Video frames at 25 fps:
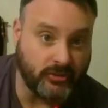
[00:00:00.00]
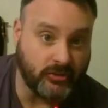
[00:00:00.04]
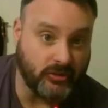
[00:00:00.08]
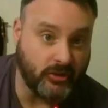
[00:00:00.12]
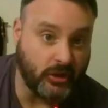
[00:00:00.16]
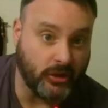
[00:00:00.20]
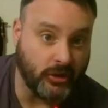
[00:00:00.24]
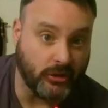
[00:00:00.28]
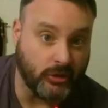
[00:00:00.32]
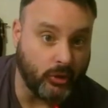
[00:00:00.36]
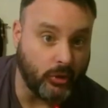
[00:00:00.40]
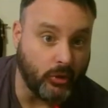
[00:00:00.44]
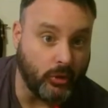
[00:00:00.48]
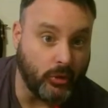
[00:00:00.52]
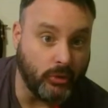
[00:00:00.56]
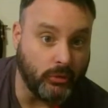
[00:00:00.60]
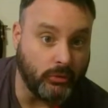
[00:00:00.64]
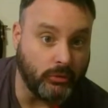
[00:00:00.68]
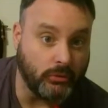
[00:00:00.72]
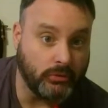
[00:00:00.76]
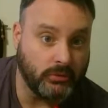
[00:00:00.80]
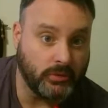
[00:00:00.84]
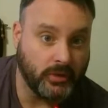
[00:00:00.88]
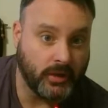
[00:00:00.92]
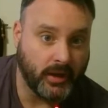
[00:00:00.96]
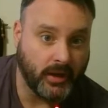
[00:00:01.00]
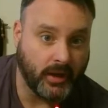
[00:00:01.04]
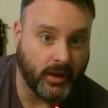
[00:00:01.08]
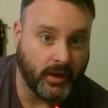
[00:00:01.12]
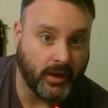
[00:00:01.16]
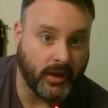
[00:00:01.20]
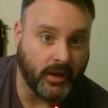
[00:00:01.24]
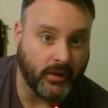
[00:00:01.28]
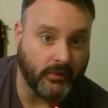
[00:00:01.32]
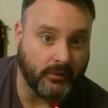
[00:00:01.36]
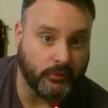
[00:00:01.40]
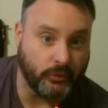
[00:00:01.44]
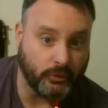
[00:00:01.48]
on goal
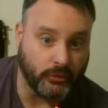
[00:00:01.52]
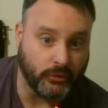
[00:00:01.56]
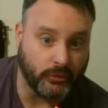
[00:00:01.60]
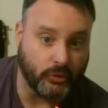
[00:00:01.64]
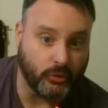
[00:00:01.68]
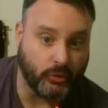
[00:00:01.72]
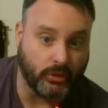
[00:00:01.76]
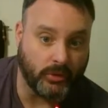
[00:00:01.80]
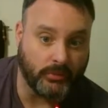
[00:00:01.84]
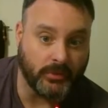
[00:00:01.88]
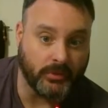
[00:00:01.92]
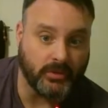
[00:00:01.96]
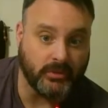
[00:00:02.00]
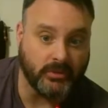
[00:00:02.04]
for the tournament.